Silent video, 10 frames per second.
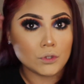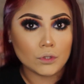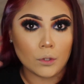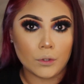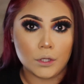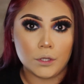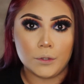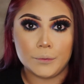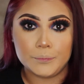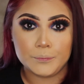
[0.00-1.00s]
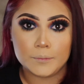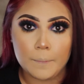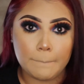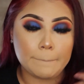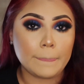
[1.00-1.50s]
So cute.
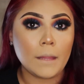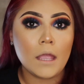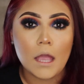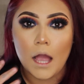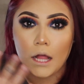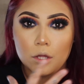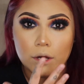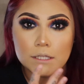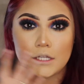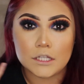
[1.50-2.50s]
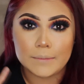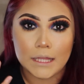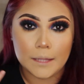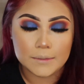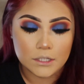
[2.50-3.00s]
I look crazy because my
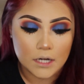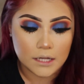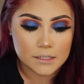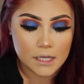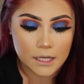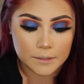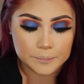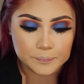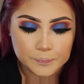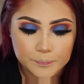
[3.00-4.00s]
lips are not done.